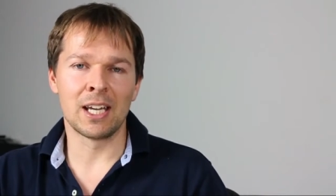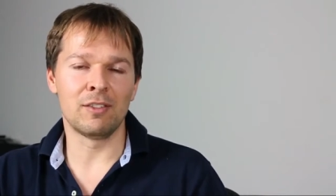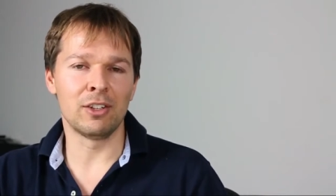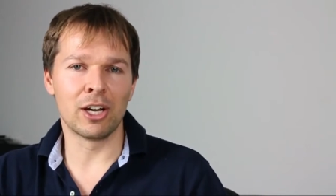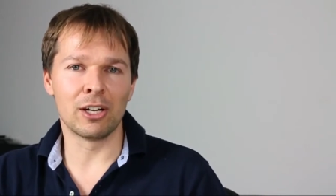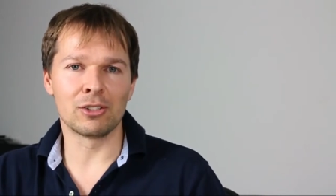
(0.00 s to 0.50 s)

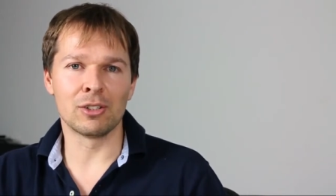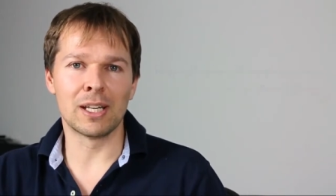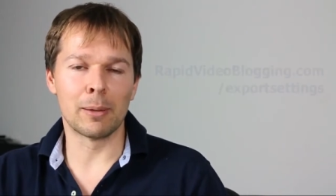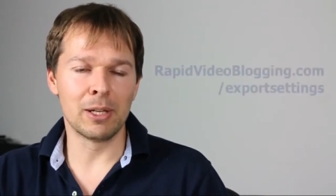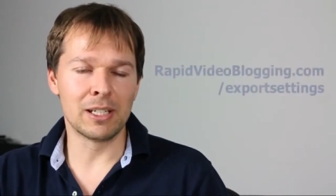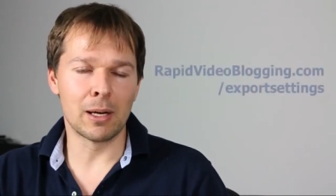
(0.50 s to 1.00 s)
if you go to
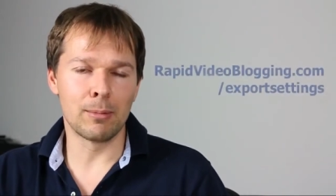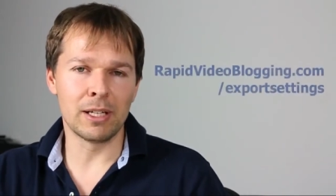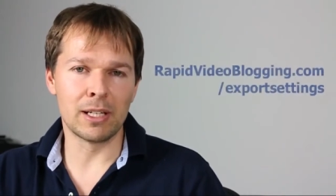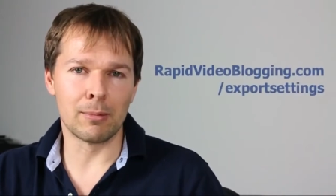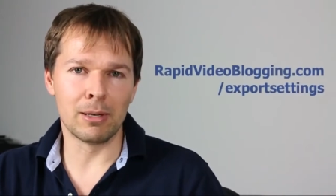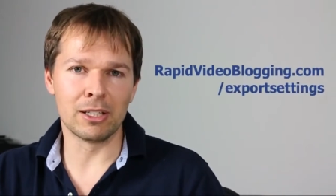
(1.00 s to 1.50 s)

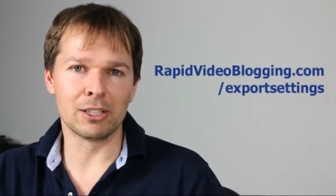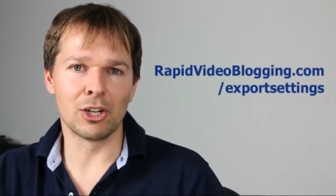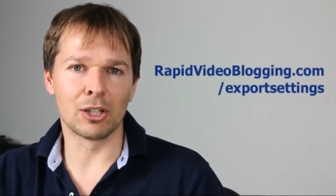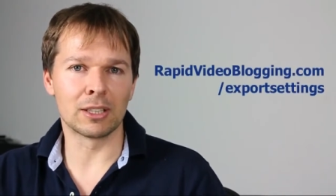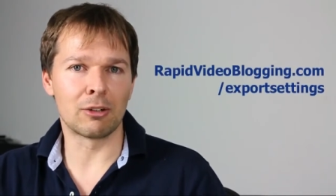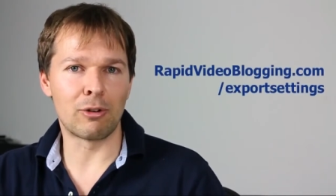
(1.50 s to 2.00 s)

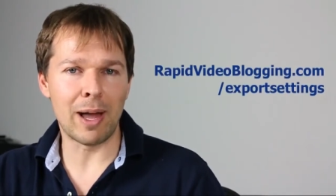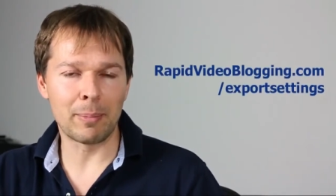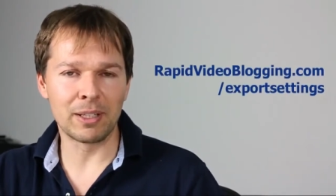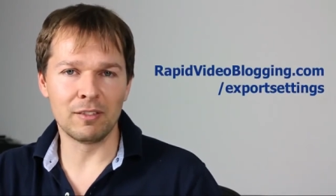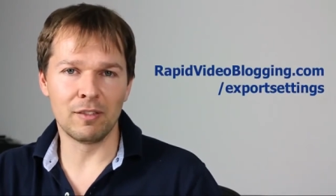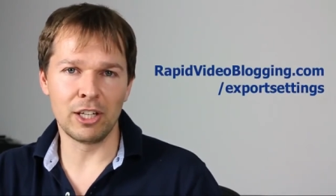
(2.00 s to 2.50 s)

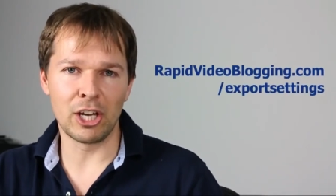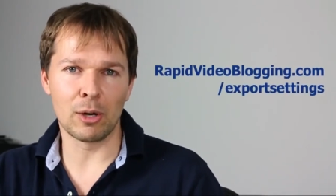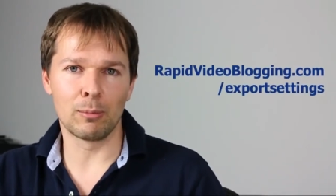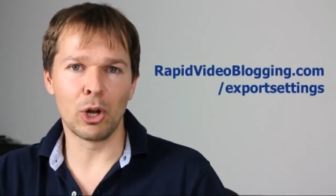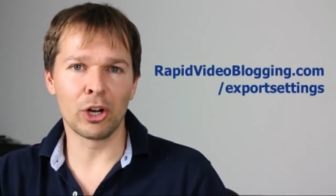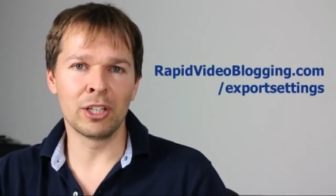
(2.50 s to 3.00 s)

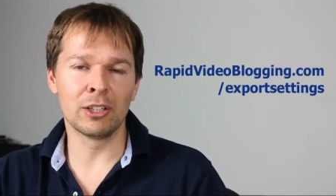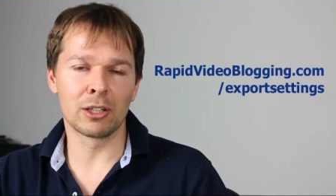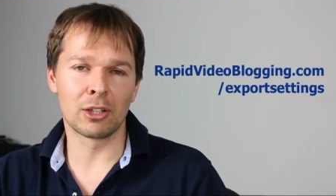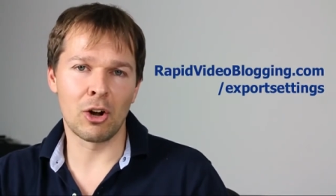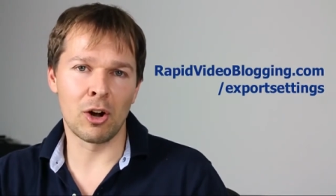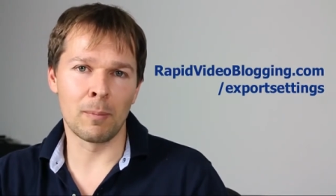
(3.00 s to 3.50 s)

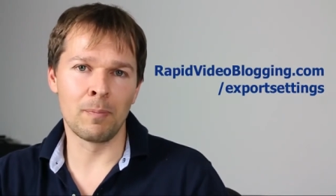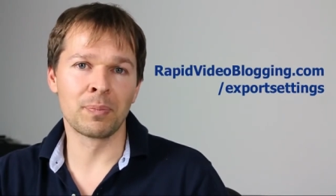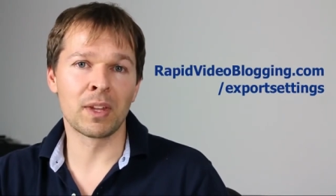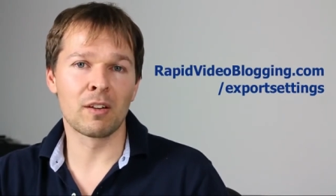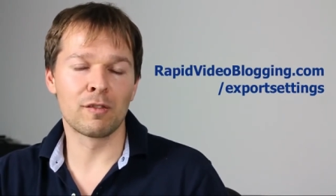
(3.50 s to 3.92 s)
www.rapidvideoblogging.com